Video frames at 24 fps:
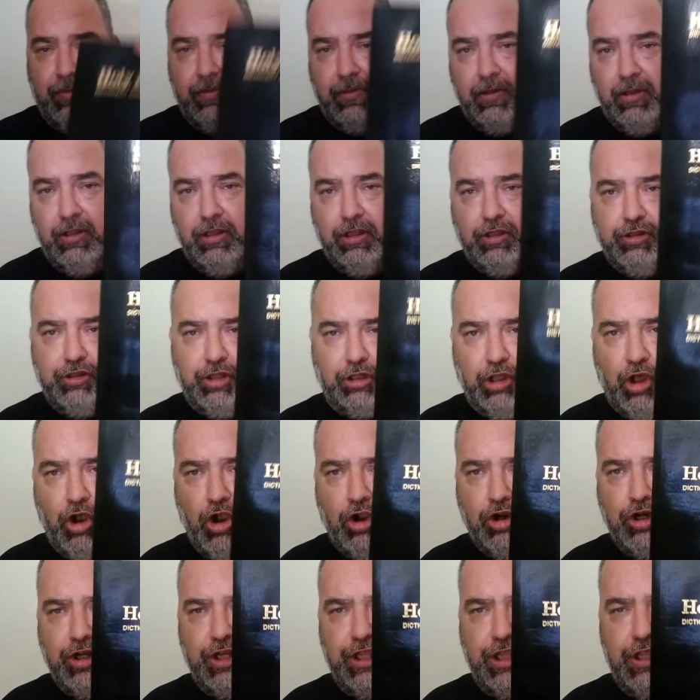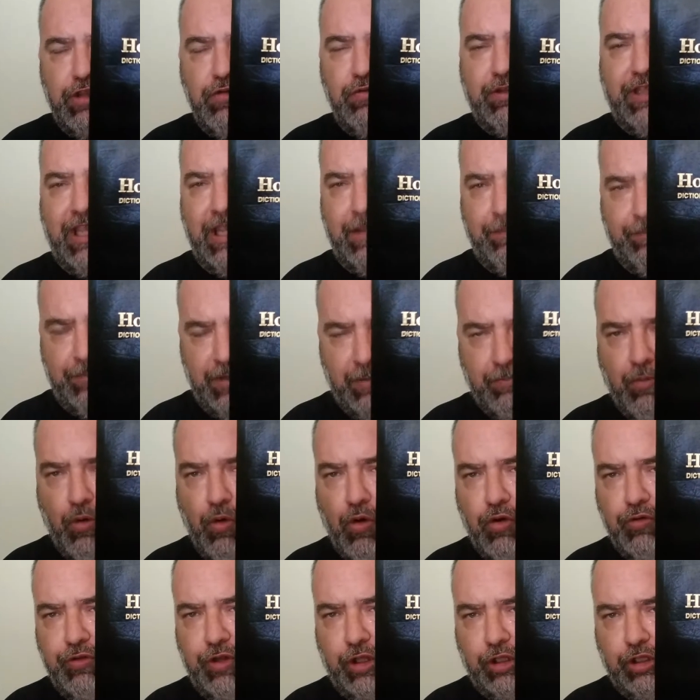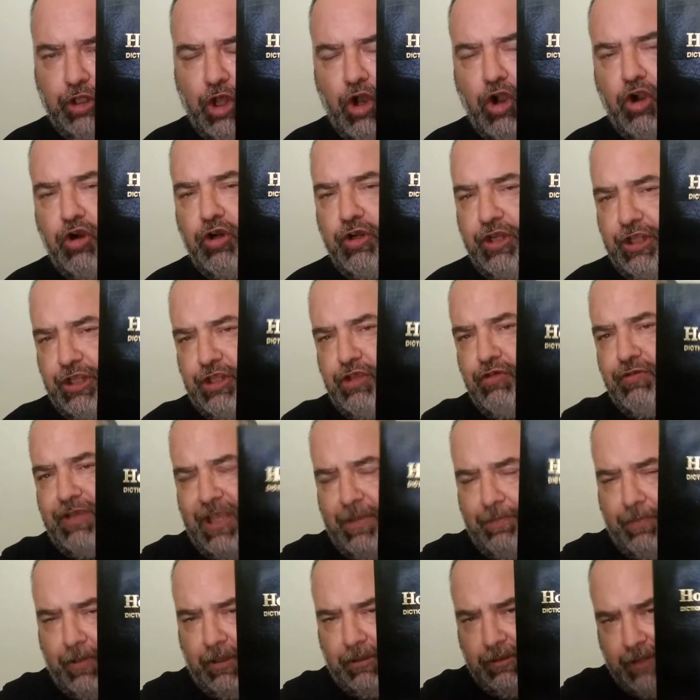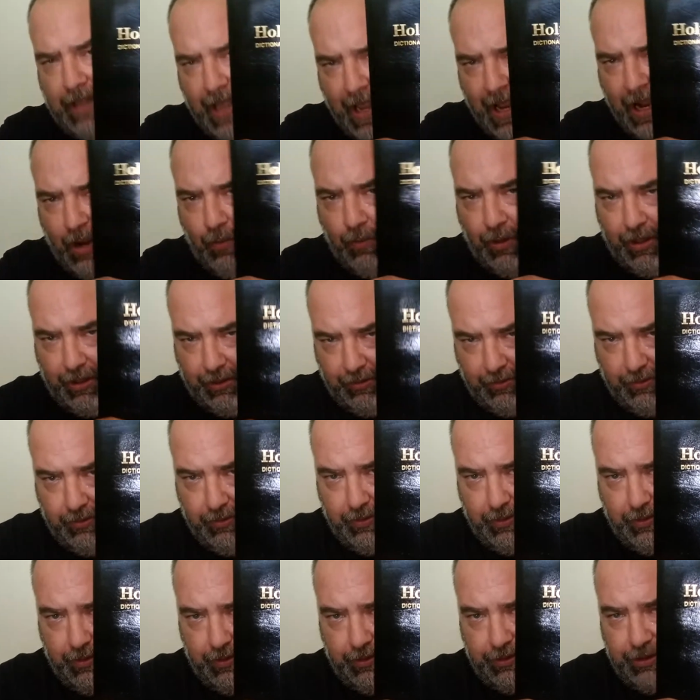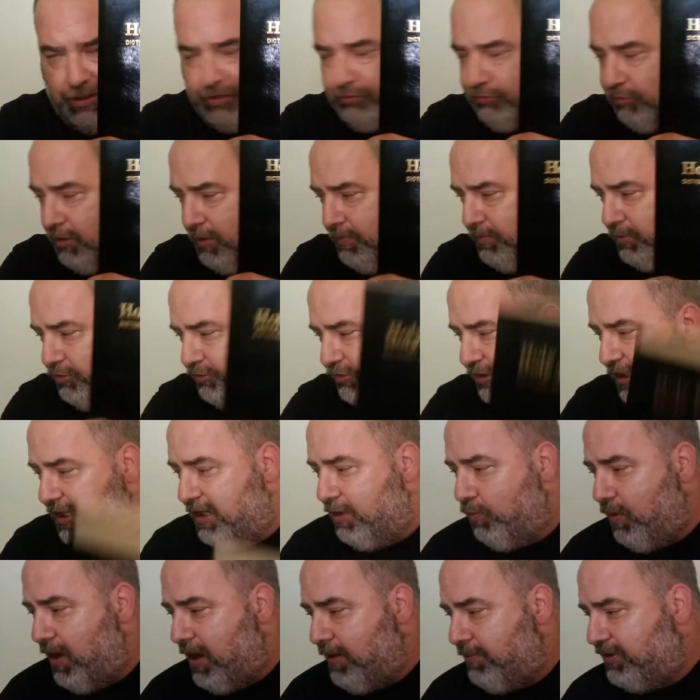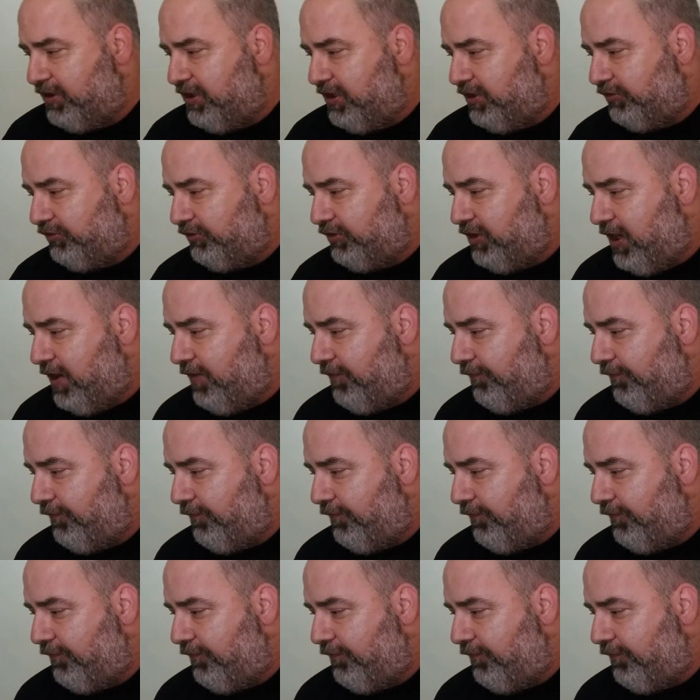The longer that you keep allowing these criminals to get away with this stuff,